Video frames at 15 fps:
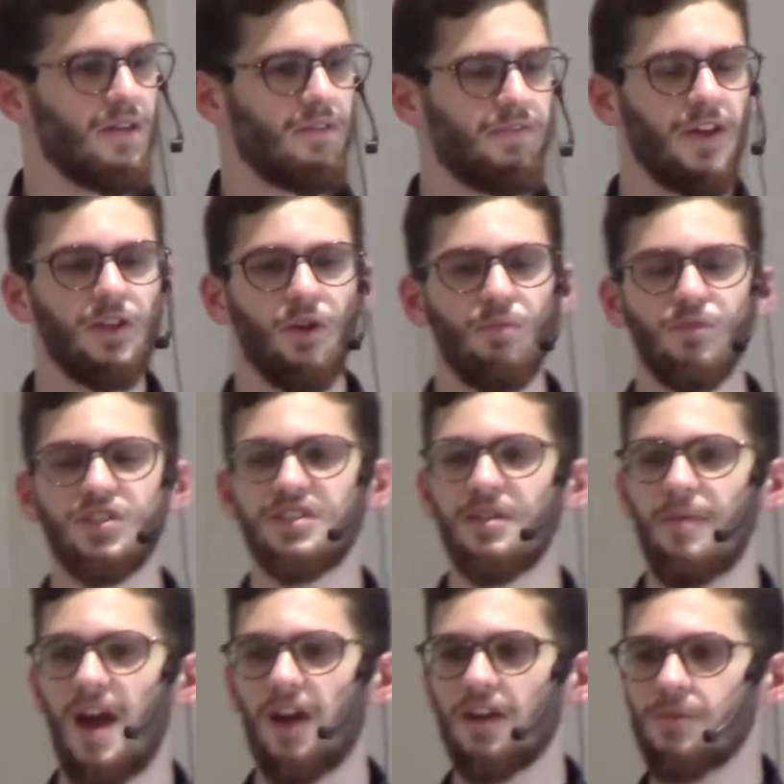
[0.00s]
Fellow
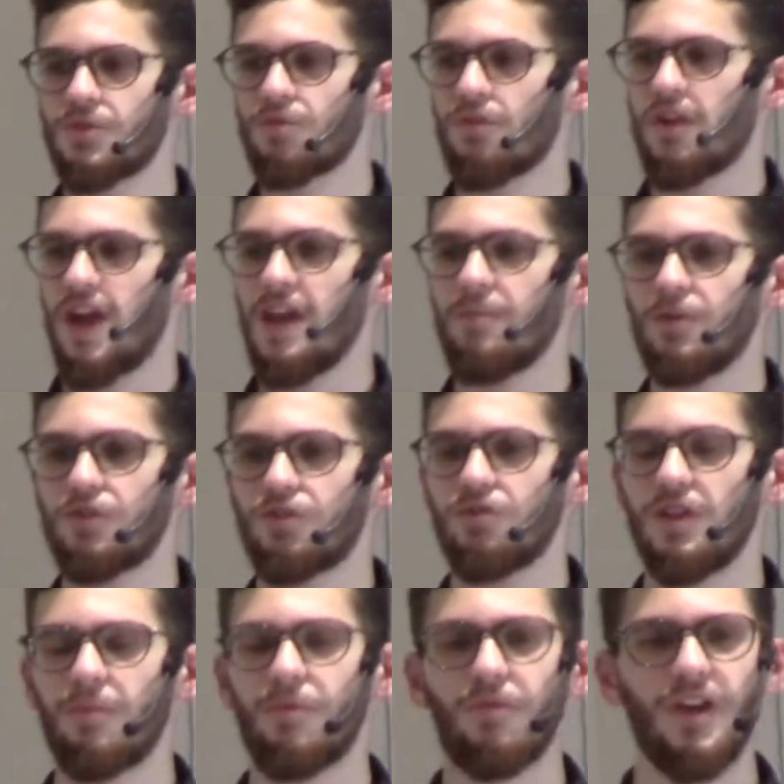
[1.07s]
Muslim Arabs were able to
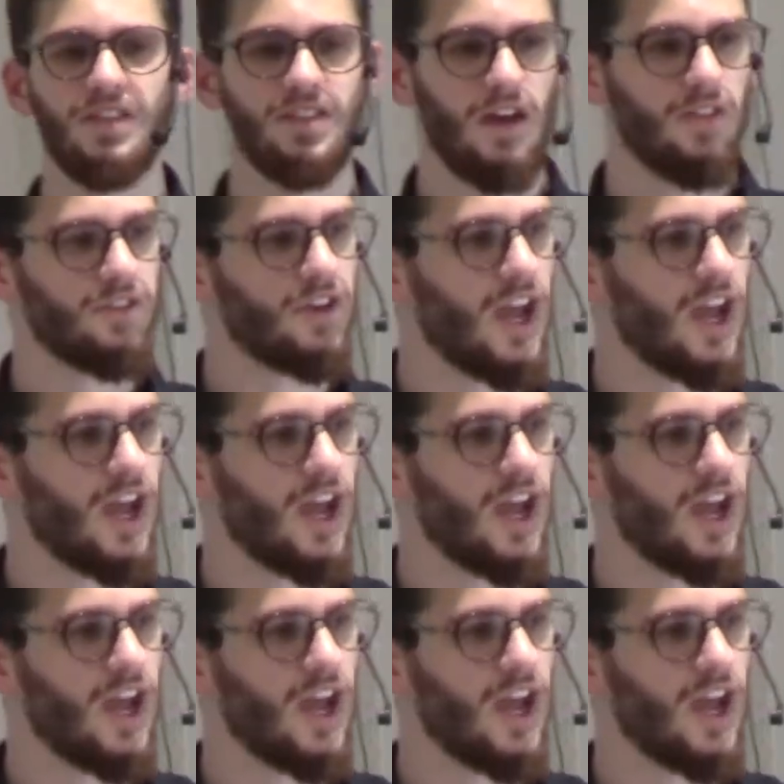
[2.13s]
liberate other